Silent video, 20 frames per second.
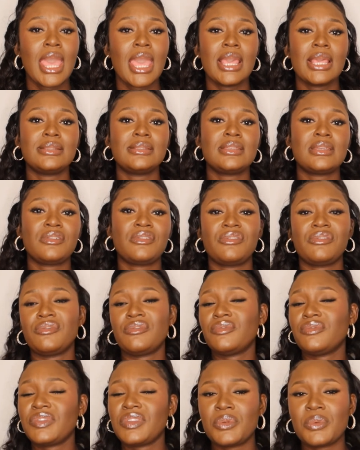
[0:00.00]
instead of
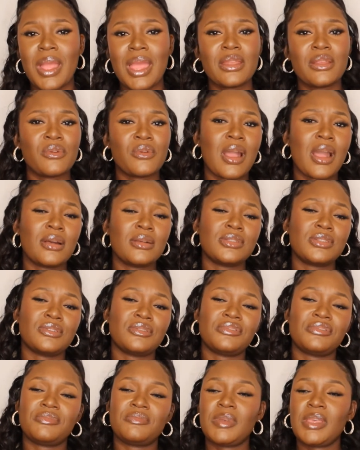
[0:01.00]
the runarounds
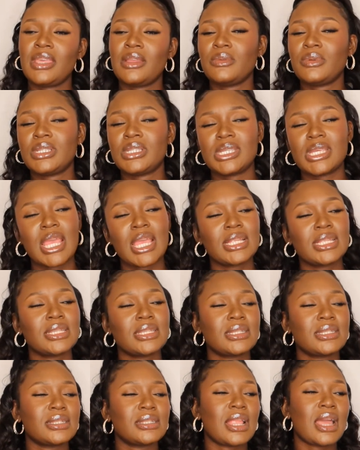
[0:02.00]
of being
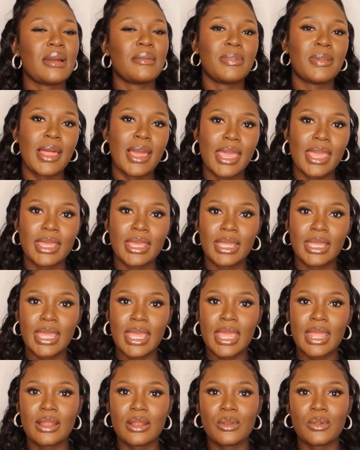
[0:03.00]
rejected and applying
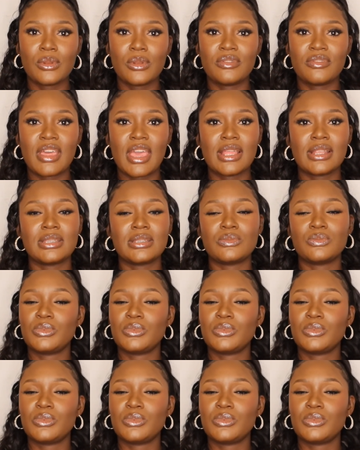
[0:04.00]
again and all of that.